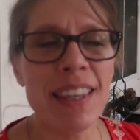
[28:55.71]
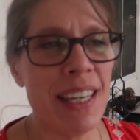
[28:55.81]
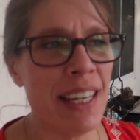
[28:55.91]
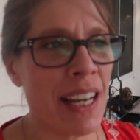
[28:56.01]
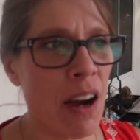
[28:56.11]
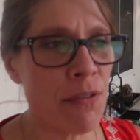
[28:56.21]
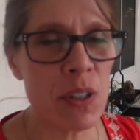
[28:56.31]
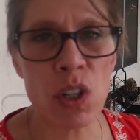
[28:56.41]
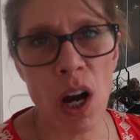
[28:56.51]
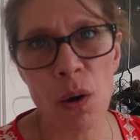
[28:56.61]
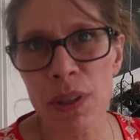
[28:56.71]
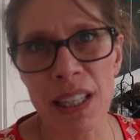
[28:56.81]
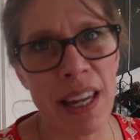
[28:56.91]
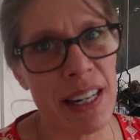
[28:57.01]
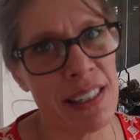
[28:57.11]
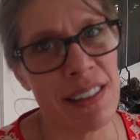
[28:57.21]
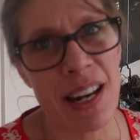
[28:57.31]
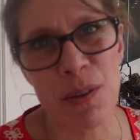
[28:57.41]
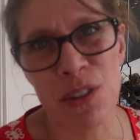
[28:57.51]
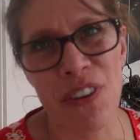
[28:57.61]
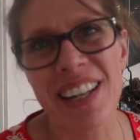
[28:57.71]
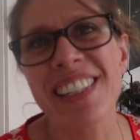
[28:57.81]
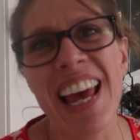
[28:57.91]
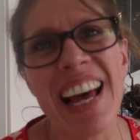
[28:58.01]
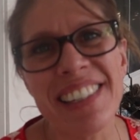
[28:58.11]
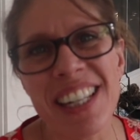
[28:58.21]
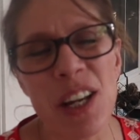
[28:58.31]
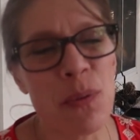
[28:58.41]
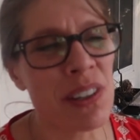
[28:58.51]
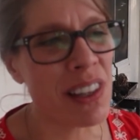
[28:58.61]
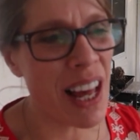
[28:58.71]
The conference call with the ladies today was fantastic. It was